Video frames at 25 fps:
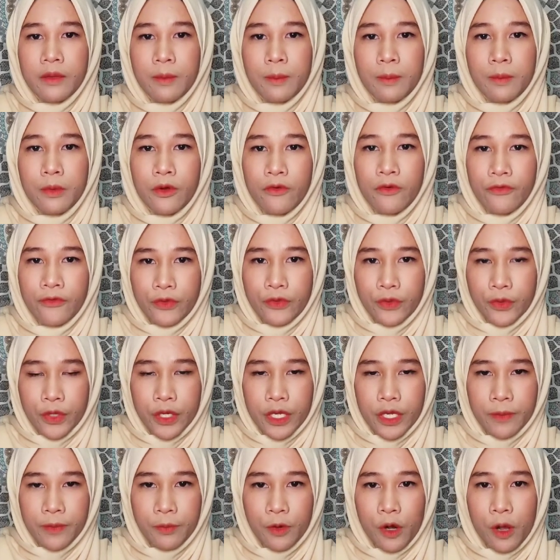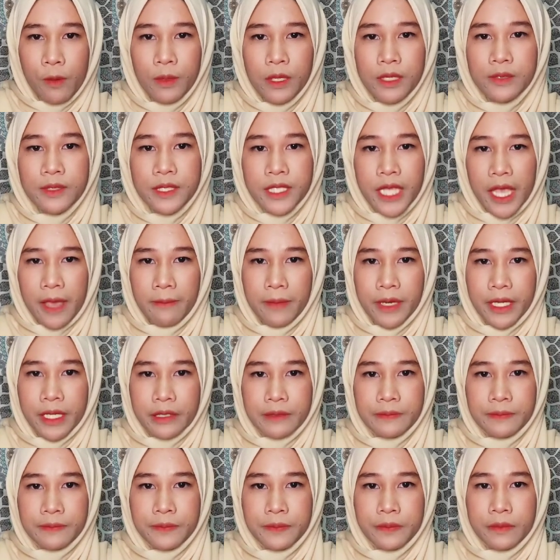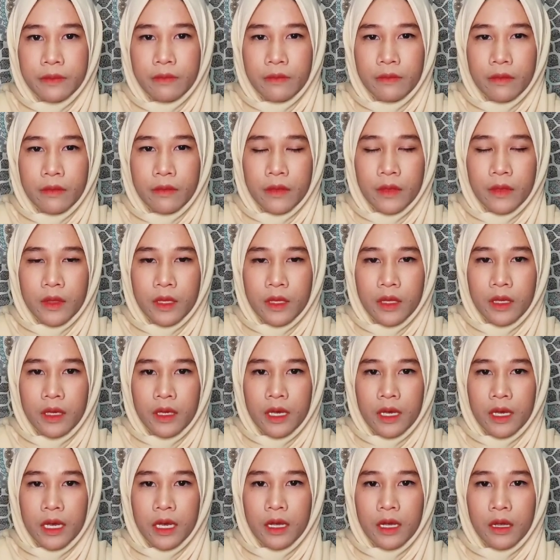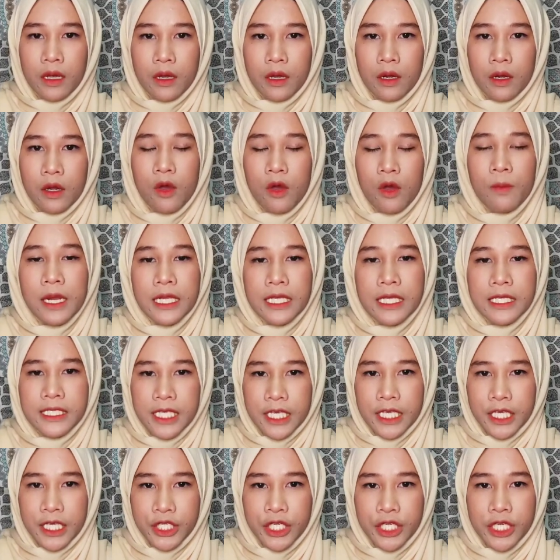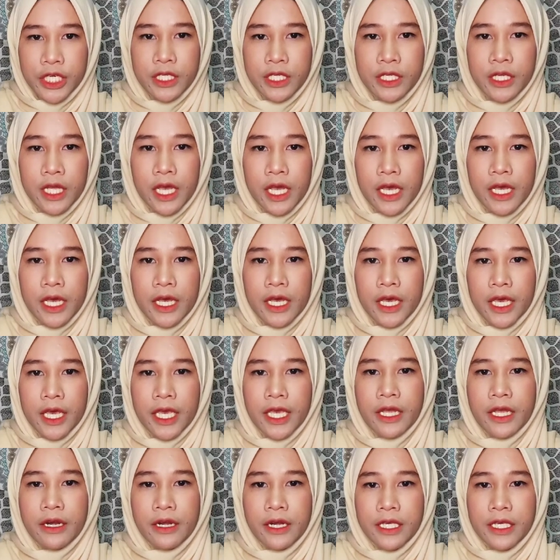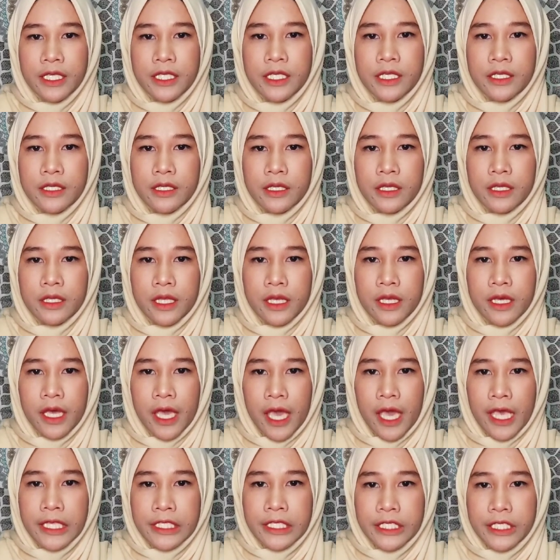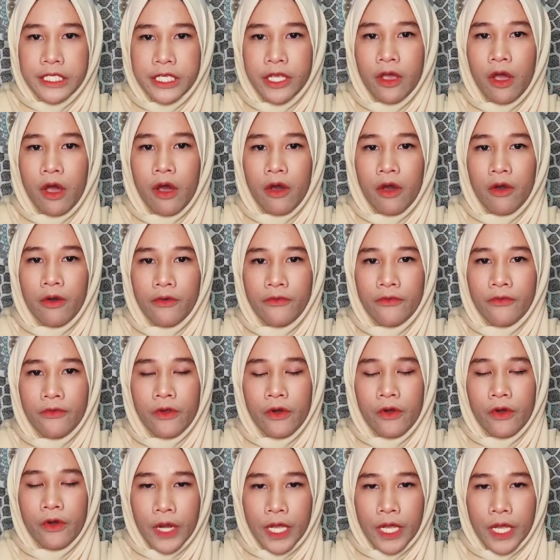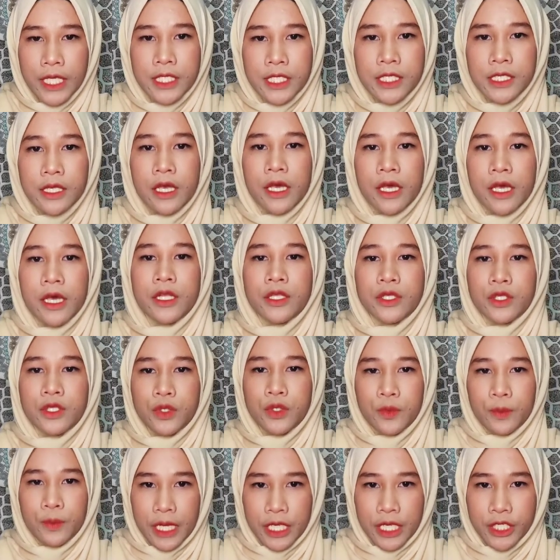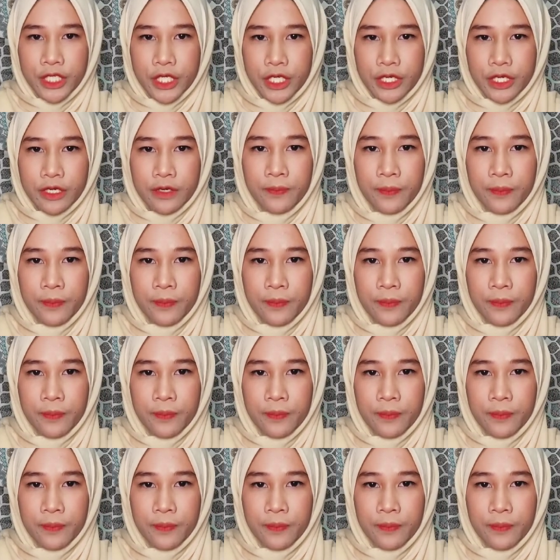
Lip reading: move to the problem statement. Globalization increased the entry of foreigners to Malaysia.